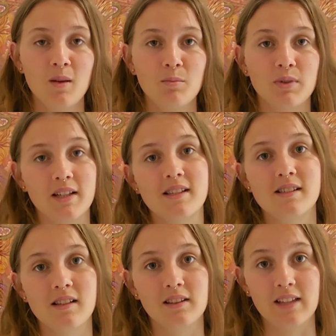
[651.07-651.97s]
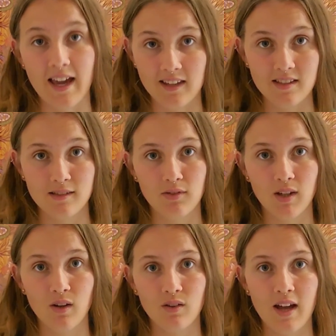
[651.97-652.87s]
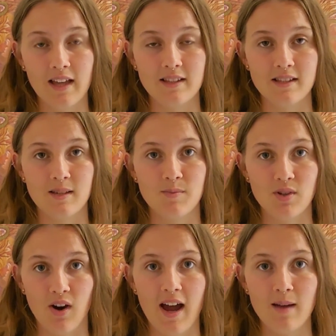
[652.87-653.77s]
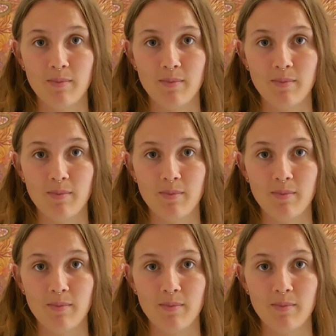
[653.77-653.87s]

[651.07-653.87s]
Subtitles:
please like this video and subscribe